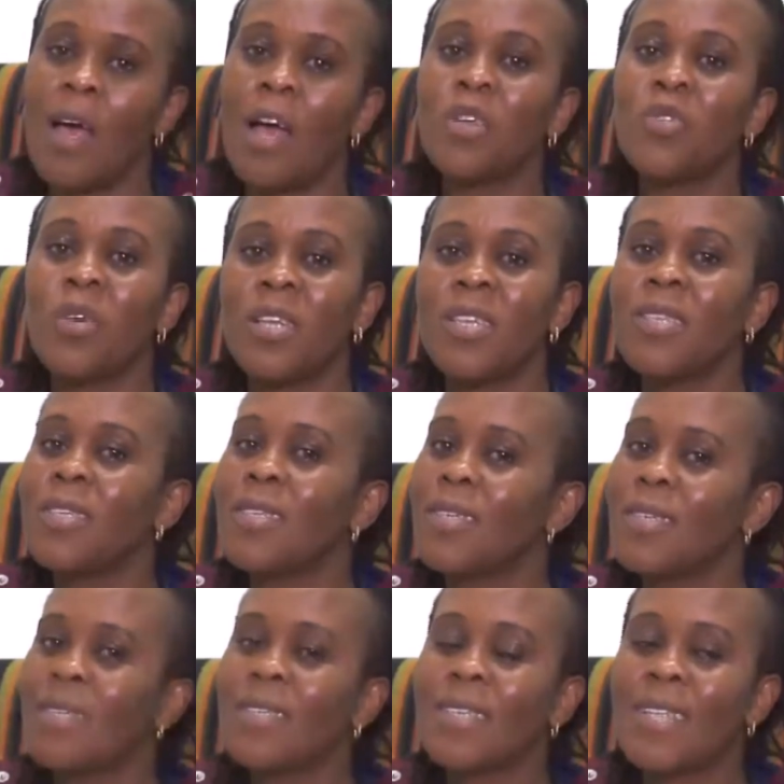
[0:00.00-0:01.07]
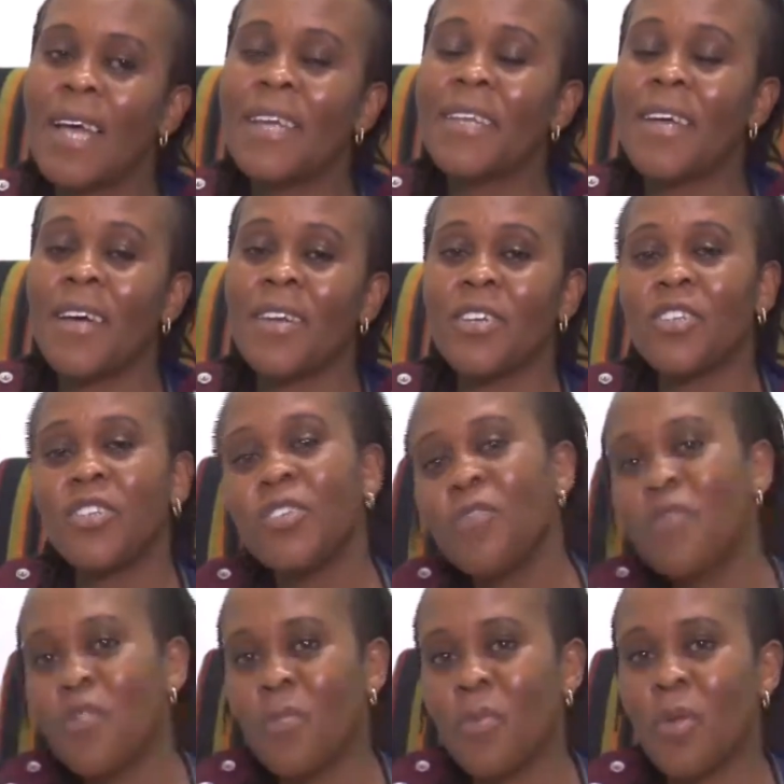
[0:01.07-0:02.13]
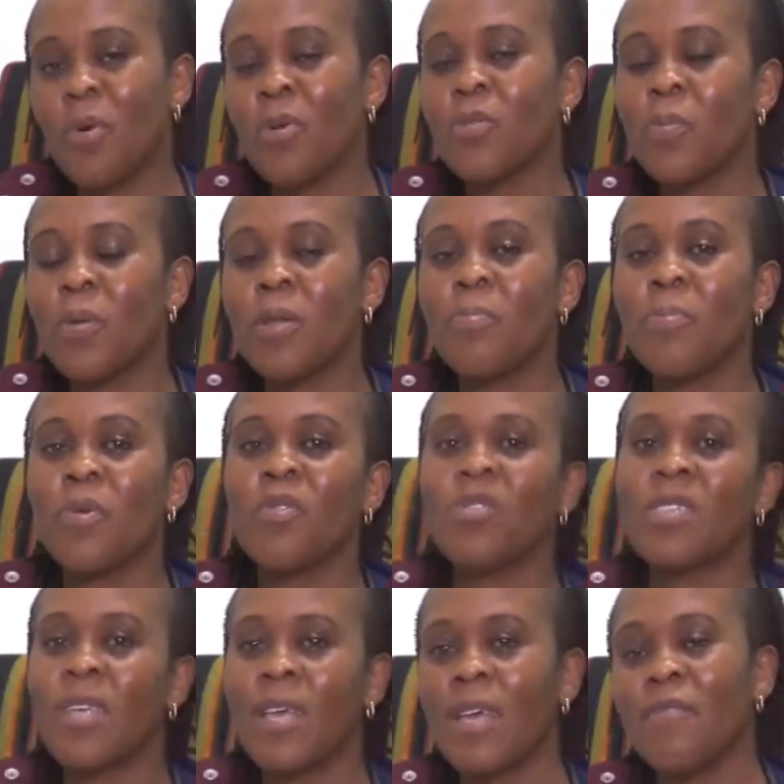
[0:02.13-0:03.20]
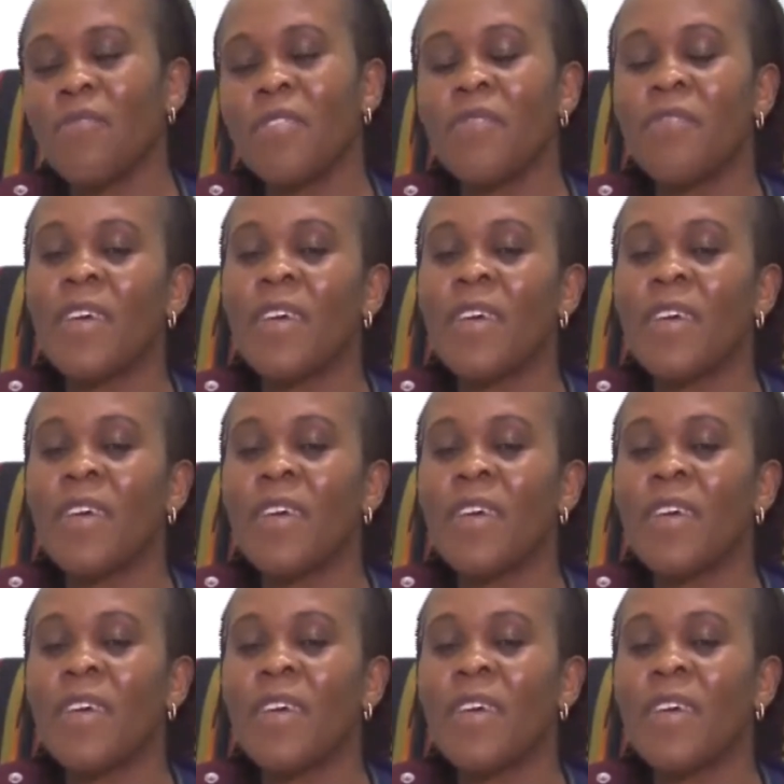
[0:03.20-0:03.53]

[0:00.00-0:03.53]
Actually, she signed RHT from the hospital because they have